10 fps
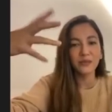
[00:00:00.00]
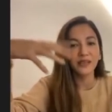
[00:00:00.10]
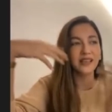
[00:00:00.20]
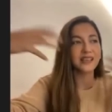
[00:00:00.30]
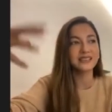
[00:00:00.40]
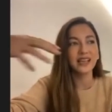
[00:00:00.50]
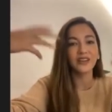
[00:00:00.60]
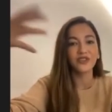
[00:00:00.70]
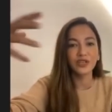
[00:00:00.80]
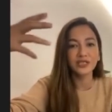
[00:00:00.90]
and there's that
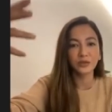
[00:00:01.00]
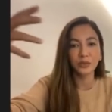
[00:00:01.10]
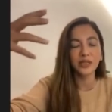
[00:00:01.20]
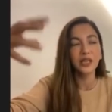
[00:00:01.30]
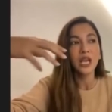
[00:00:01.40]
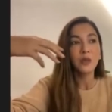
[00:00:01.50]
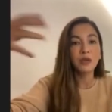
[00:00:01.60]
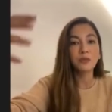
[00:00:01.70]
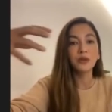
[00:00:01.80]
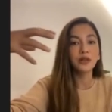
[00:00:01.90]
risk with
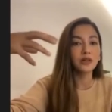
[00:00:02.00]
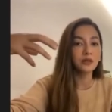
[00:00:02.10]
people